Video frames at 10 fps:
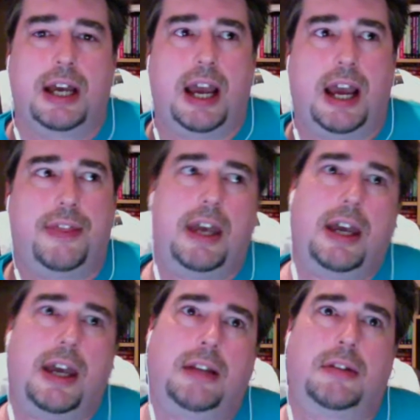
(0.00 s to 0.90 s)
And
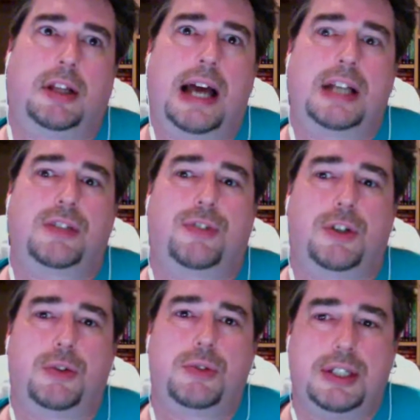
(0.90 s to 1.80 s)
then the last
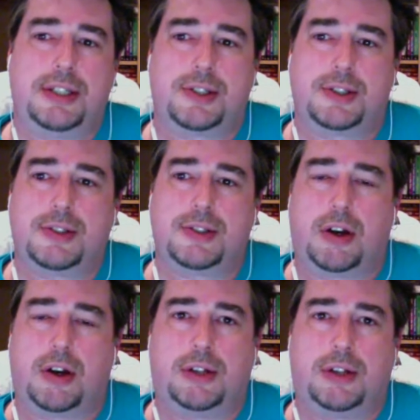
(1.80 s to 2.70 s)
few seasons,
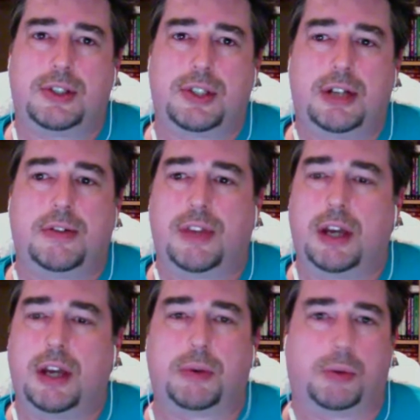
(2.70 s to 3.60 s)
all of a sudden, they
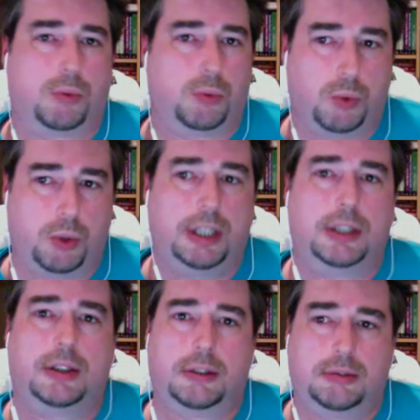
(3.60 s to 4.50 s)
were
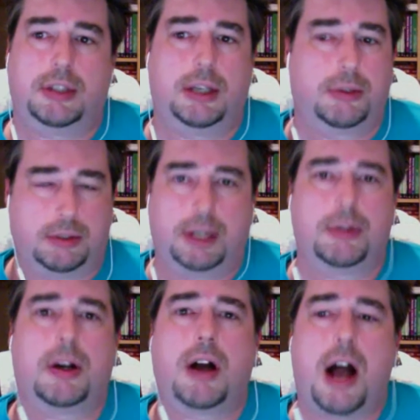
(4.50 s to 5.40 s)
real. They
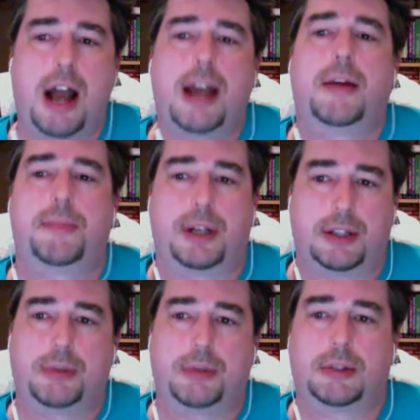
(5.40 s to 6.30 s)
were high up there.
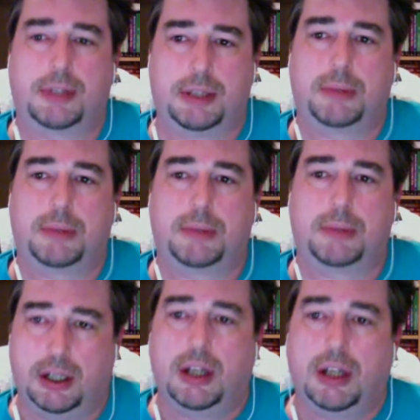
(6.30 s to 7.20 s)
They
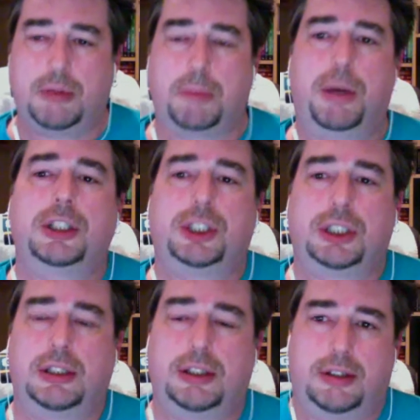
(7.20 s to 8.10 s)
were
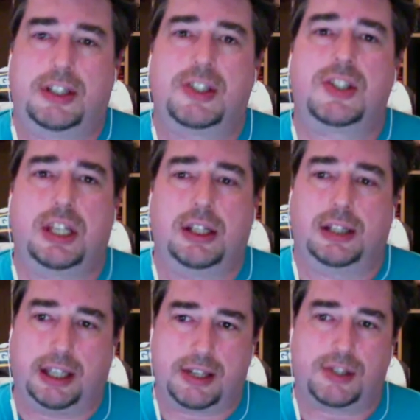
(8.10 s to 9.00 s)
pushing the
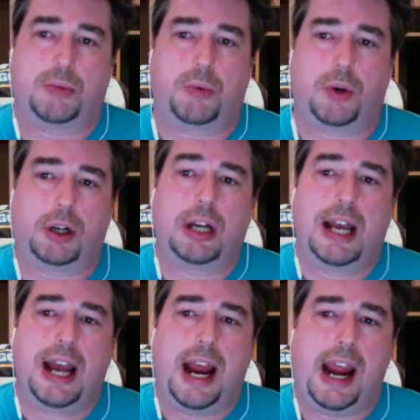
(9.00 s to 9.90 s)
ceiling, as it were.
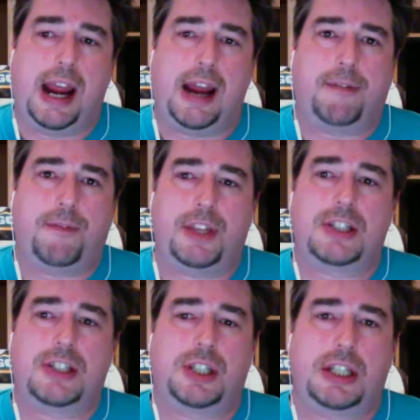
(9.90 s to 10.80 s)
And
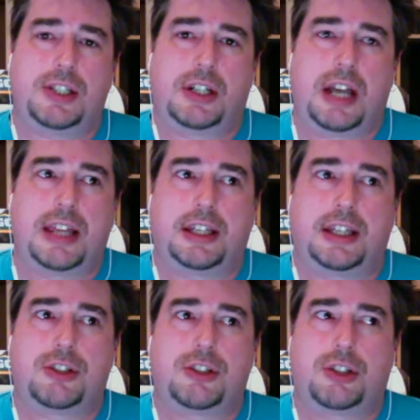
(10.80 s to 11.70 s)
this season, I think
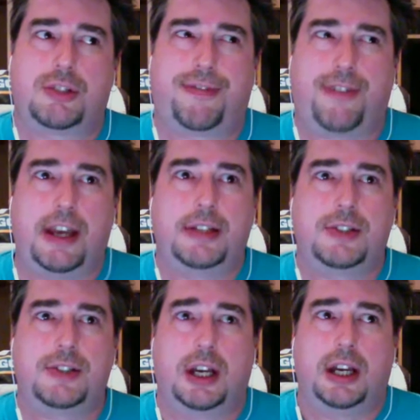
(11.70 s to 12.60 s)

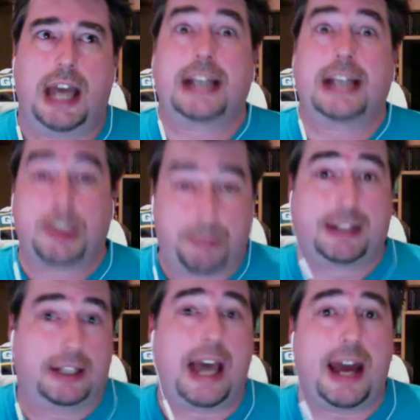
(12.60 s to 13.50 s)
fans
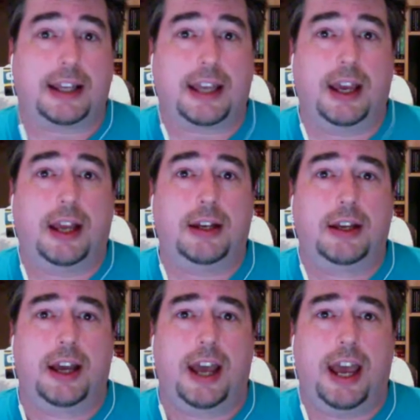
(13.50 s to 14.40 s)
expected that again.
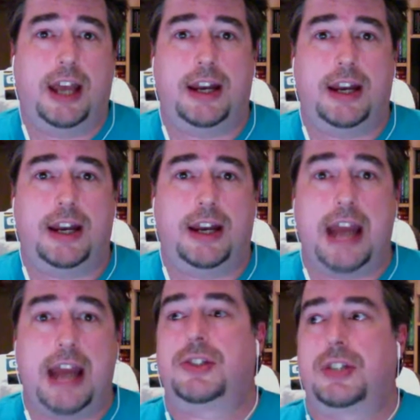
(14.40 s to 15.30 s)
And now
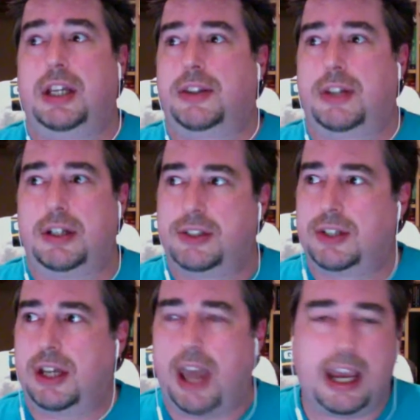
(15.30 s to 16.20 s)
that they're seeing that
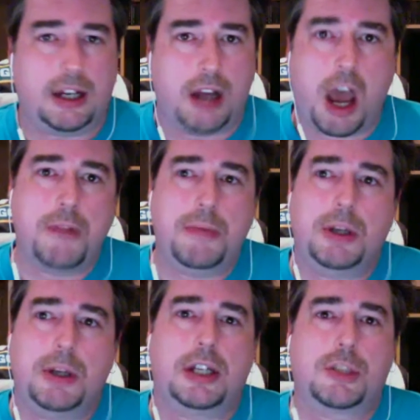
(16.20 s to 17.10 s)
there's, say, 8-9
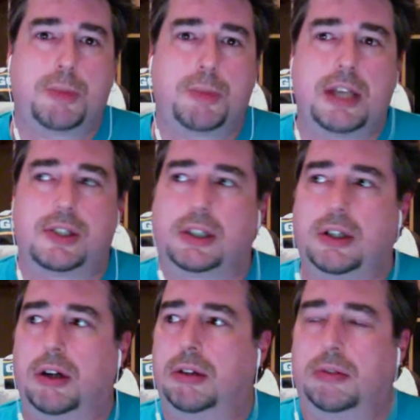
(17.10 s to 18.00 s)
million in space, they're
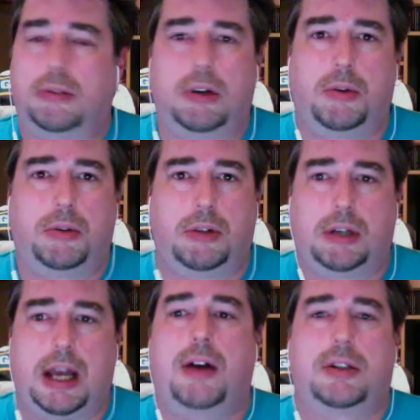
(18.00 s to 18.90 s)
going, well,
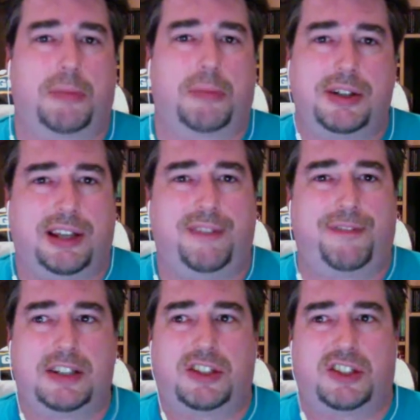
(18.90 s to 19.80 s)
how come our
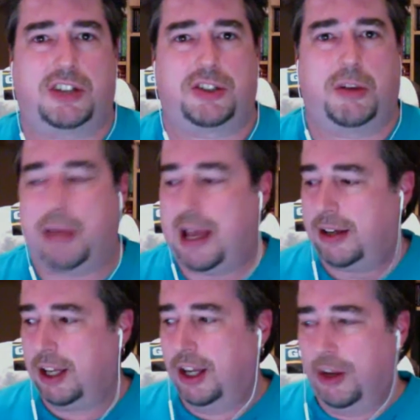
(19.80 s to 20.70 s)
defense sucks so bad
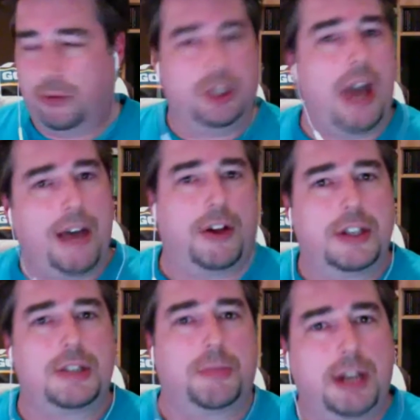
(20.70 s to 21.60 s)
when you have all
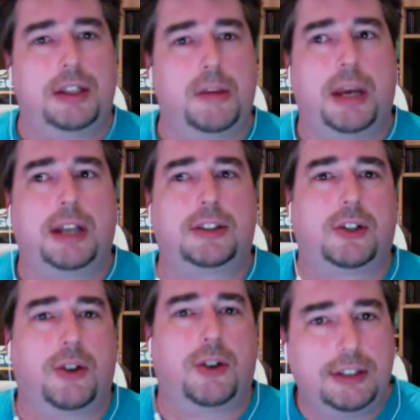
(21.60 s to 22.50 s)
this money in the bank to
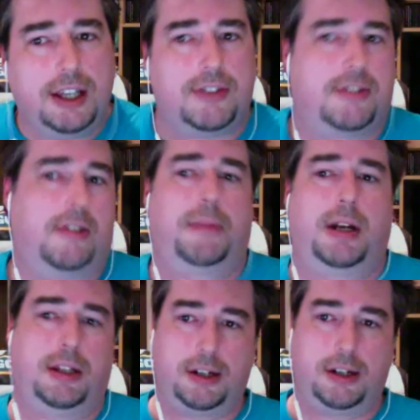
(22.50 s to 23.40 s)
go out and get somebody,
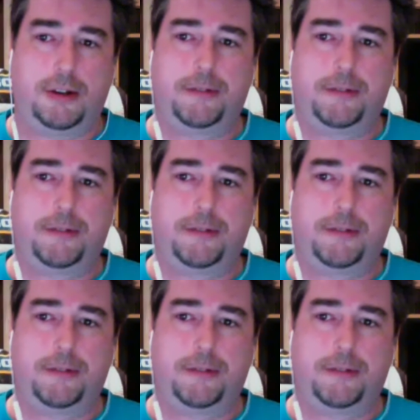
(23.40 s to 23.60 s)
you know?